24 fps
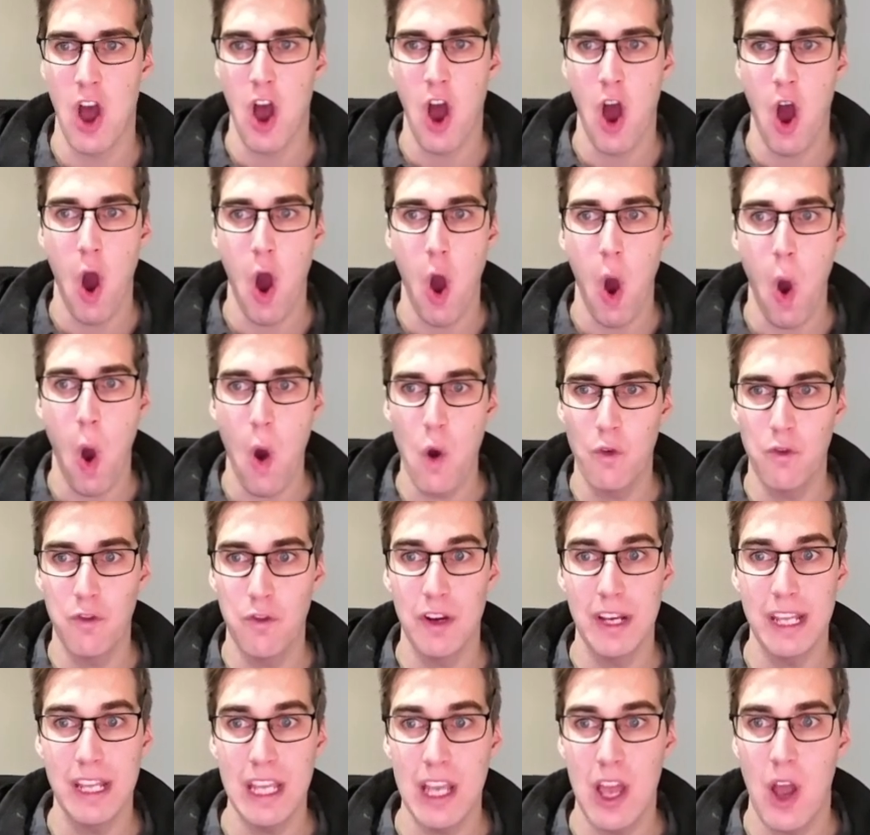
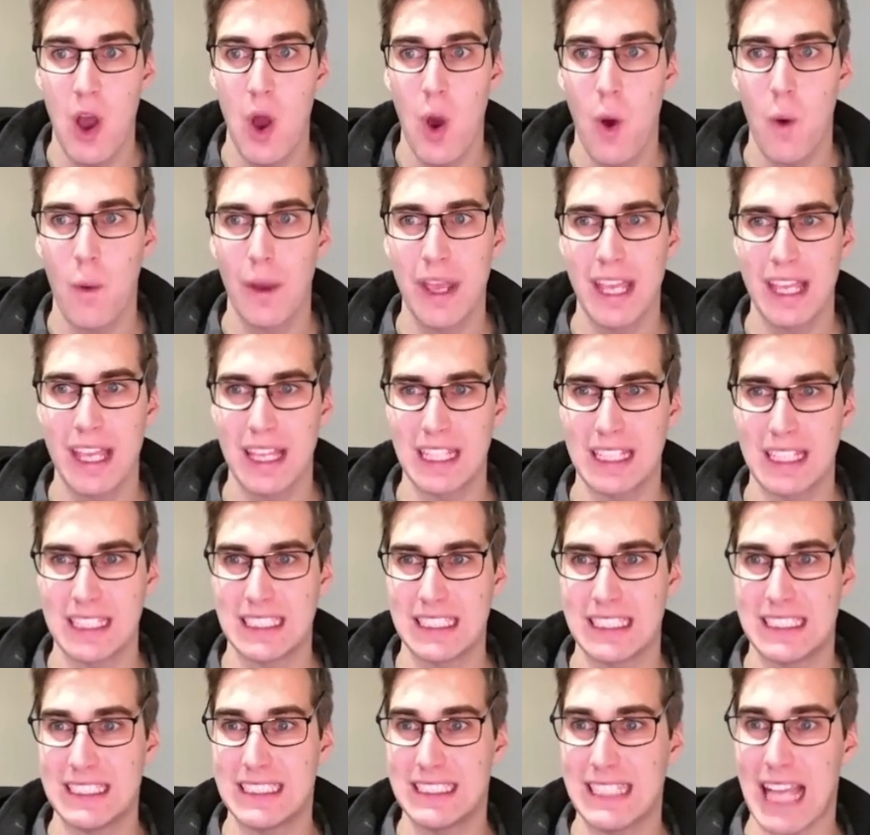Hopefully, we can get the
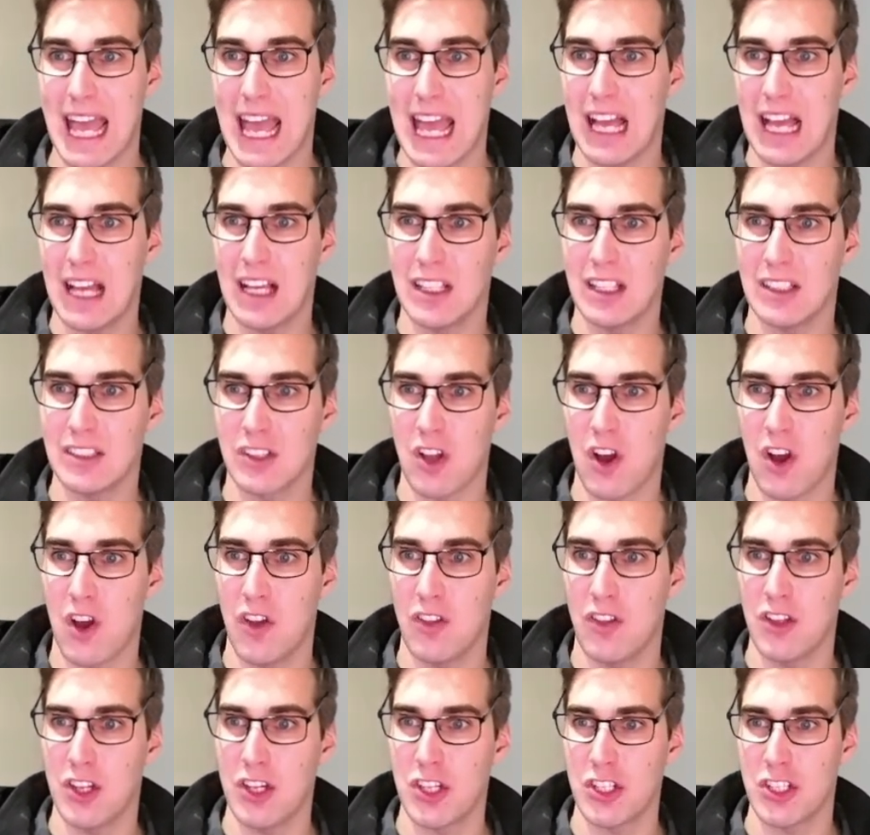sails
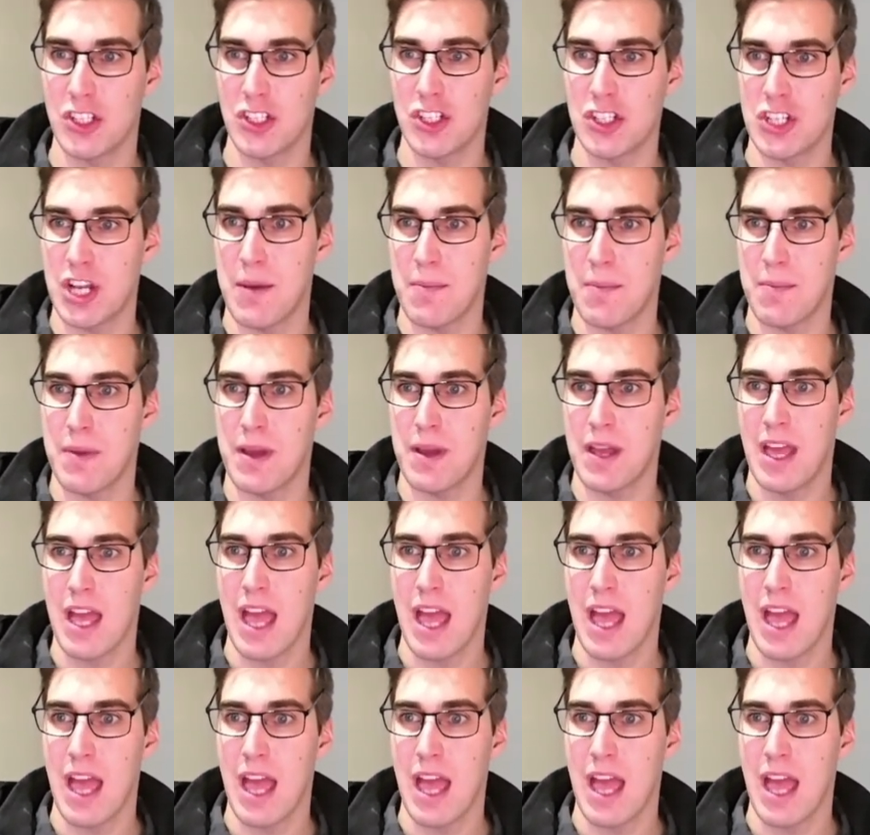on the ship